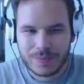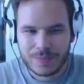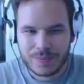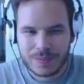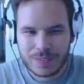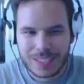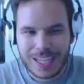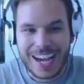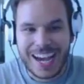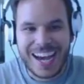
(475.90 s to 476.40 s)

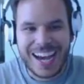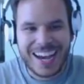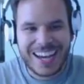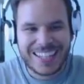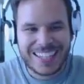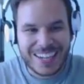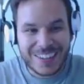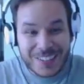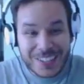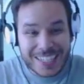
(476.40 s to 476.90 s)
Ah,
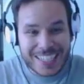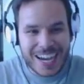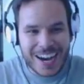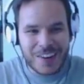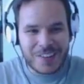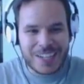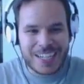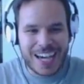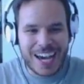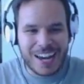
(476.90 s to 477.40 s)
there we go,
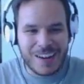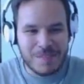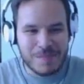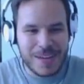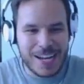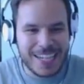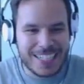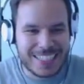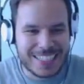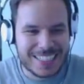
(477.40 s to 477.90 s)
we got a
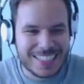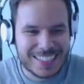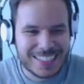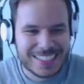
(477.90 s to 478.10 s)
Mankey!